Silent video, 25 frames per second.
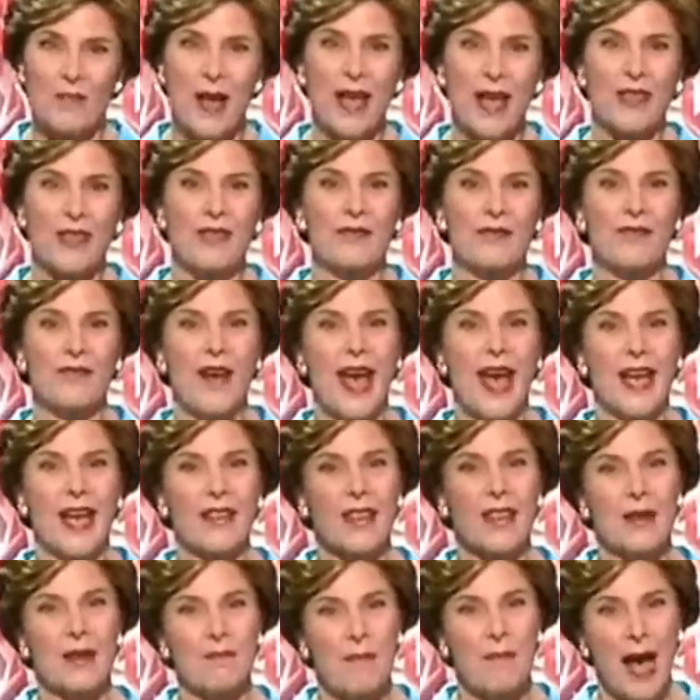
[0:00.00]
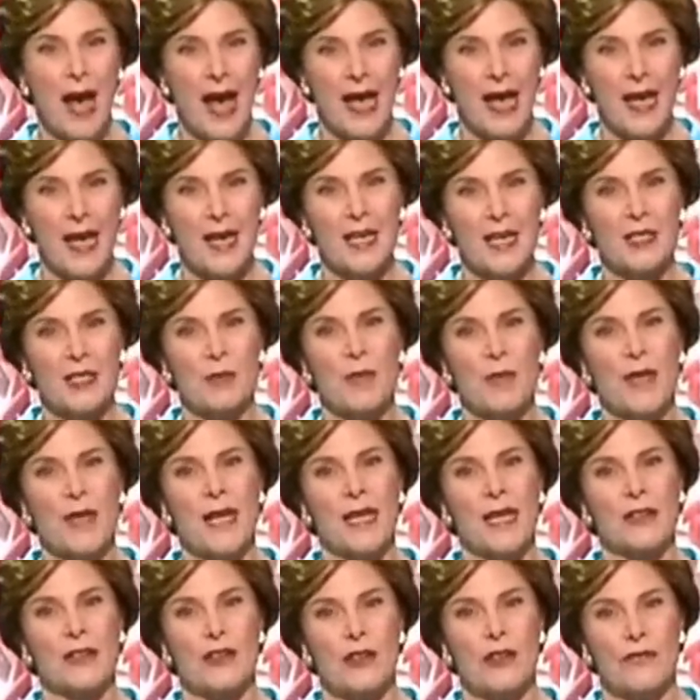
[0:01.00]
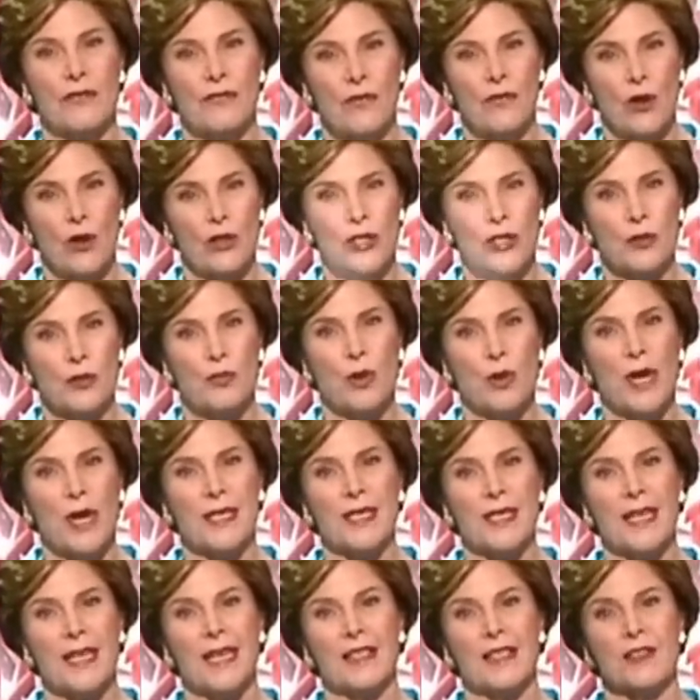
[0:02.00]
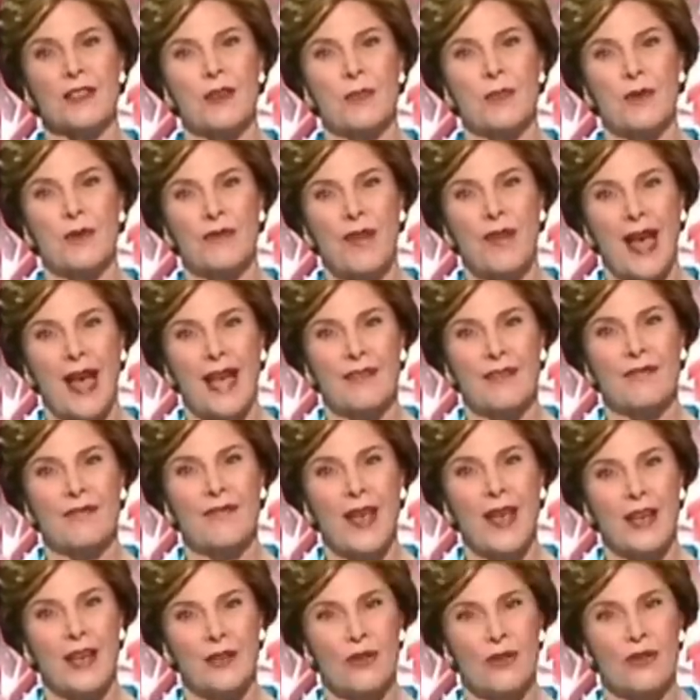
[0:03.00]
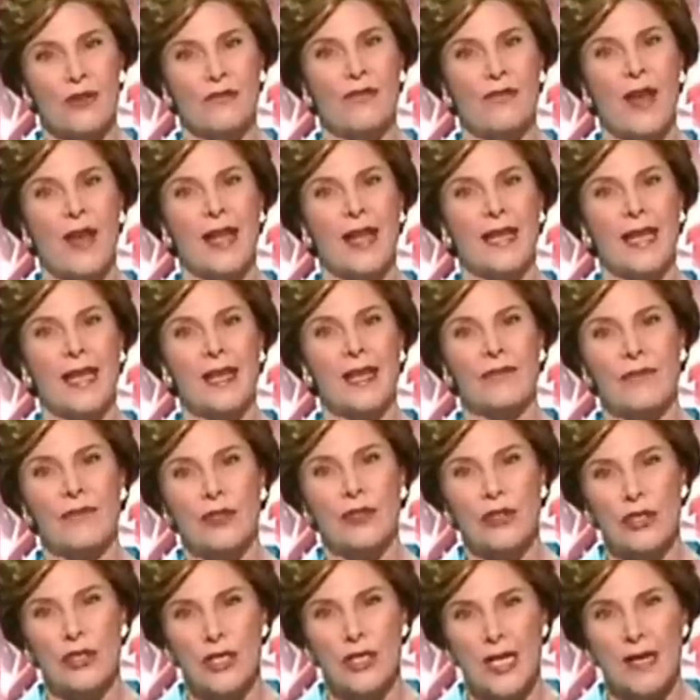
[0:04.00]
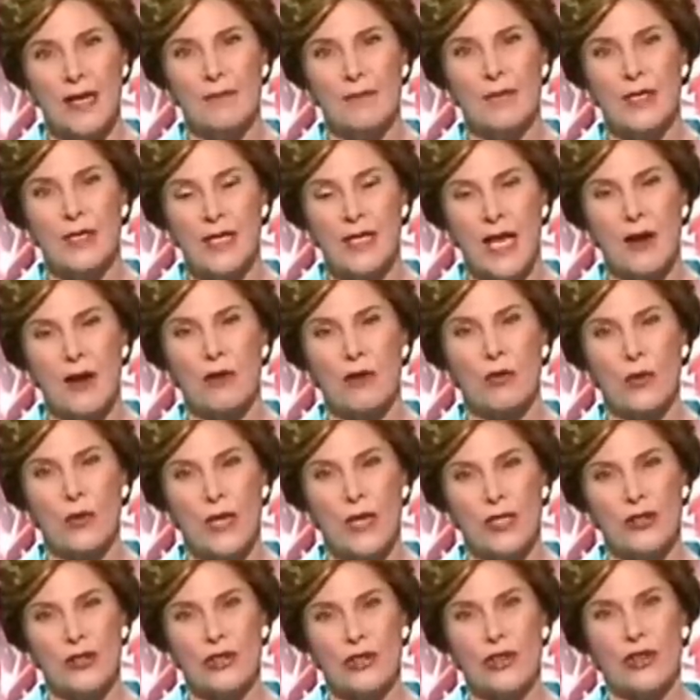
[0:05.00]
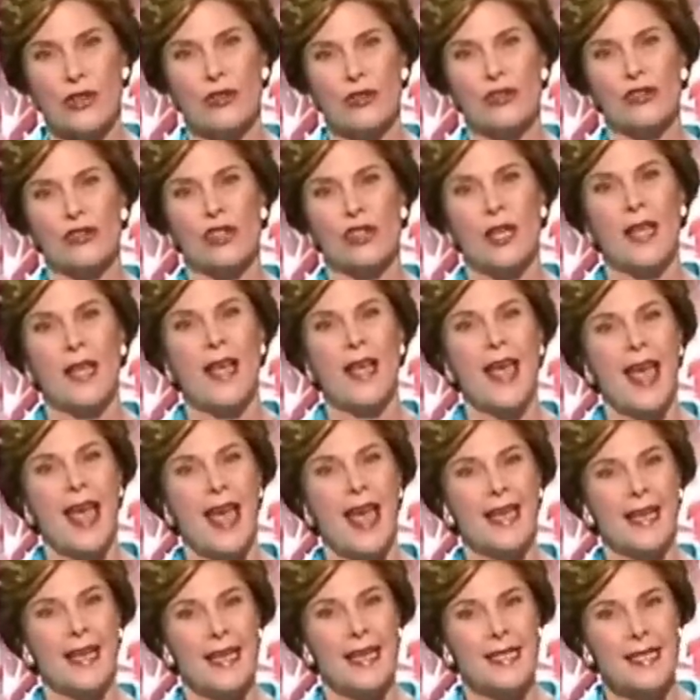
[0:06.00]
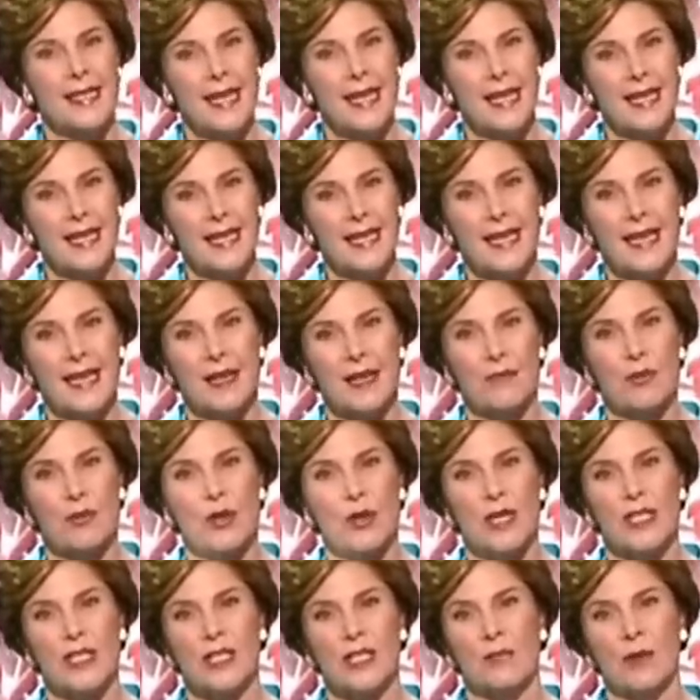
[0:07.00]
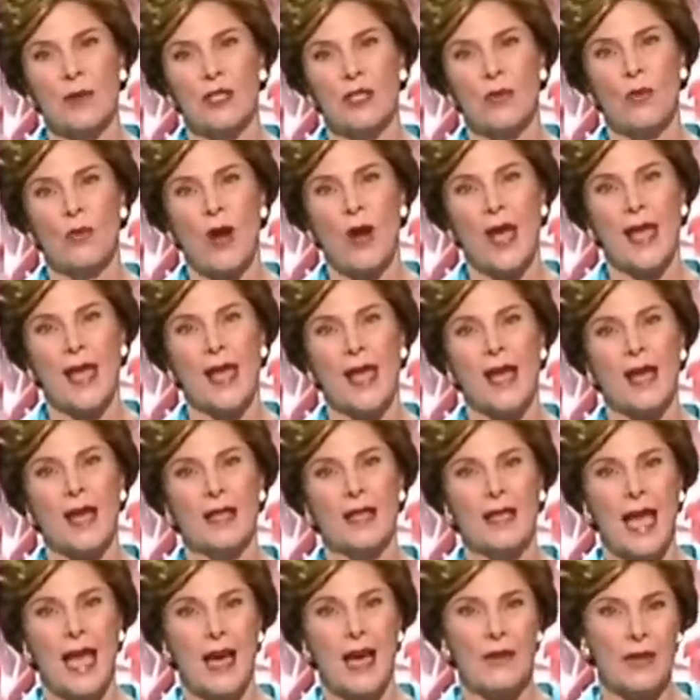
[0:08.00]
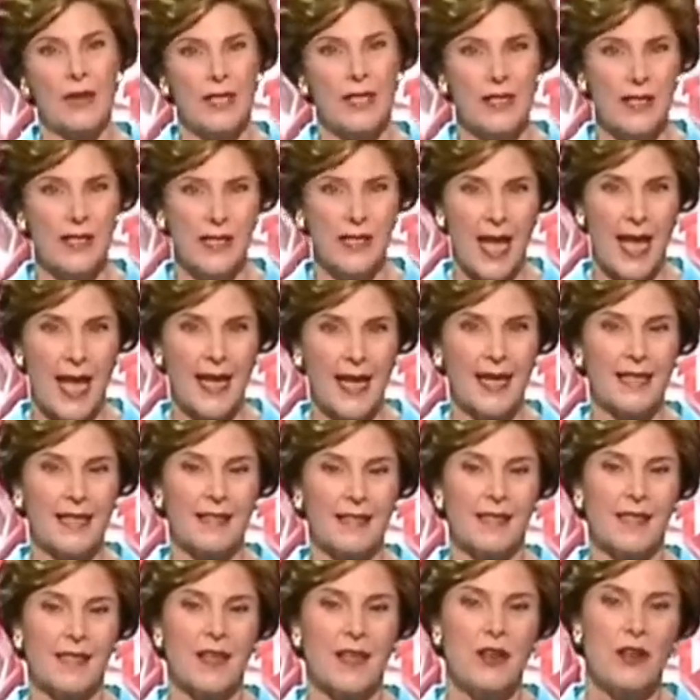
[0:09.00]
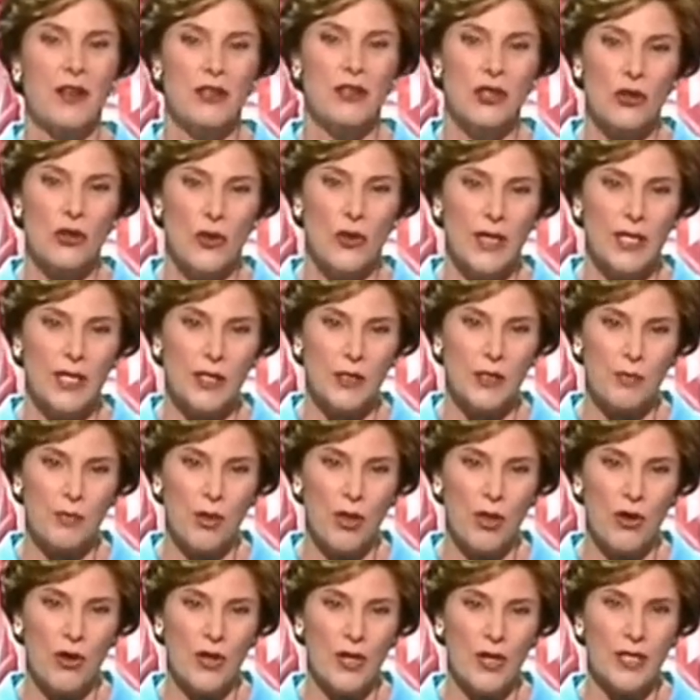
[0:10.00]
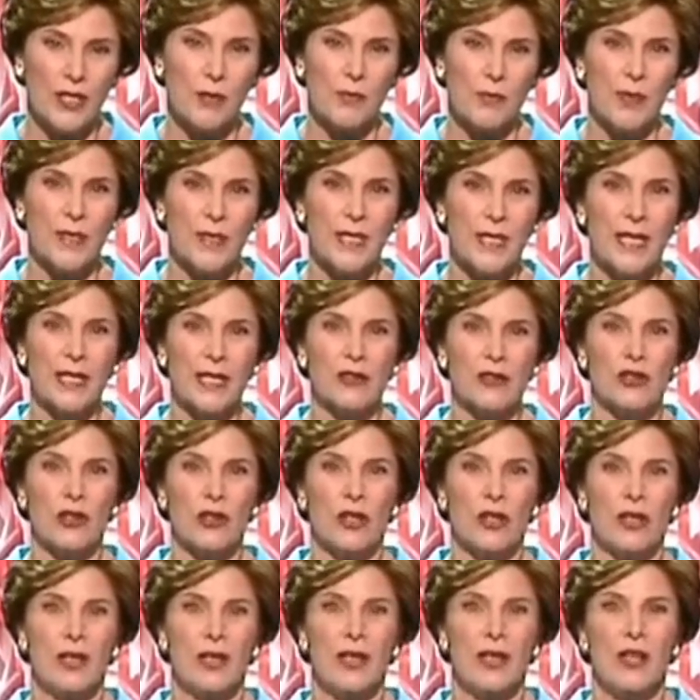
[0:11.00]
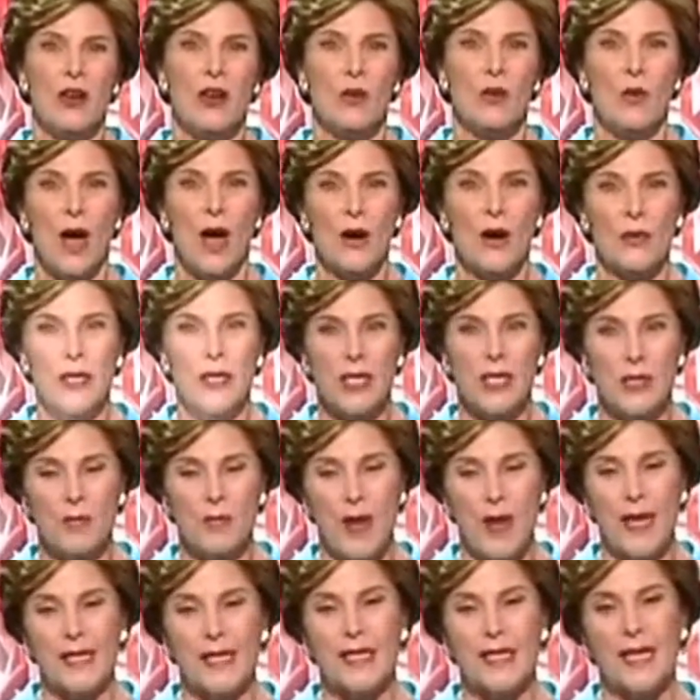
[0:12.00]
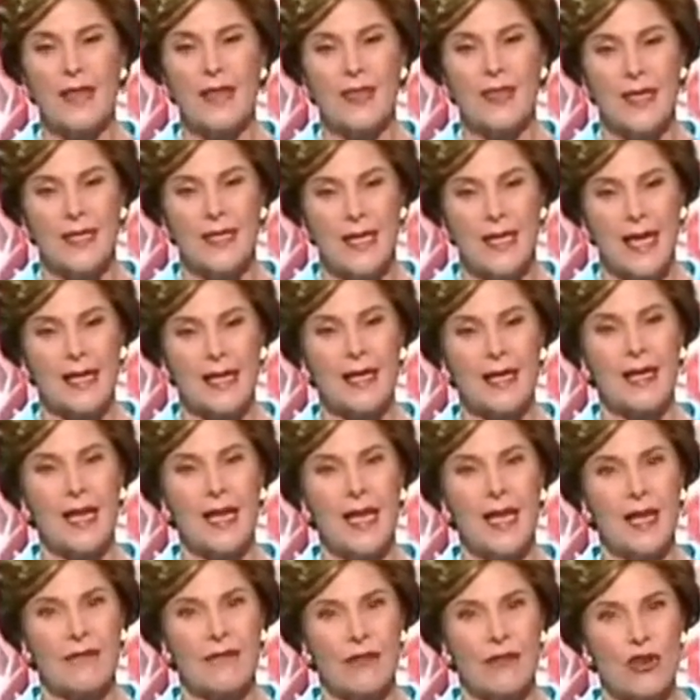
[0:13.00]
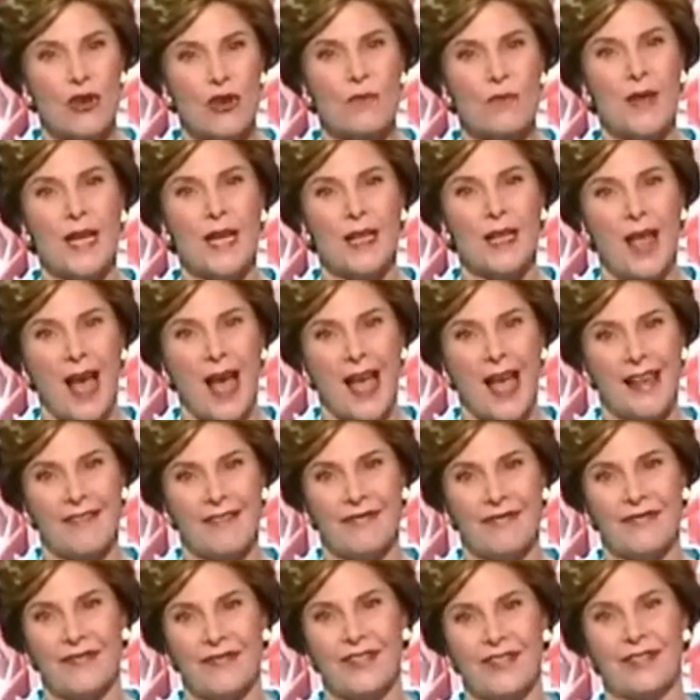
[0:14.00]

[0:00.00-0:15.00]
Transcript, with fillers: about the fact that my husband is the first president to provide federal funding for stem cell research, and he did it in a principled way, allowing science to explore its potential while respecting the dignity of human life.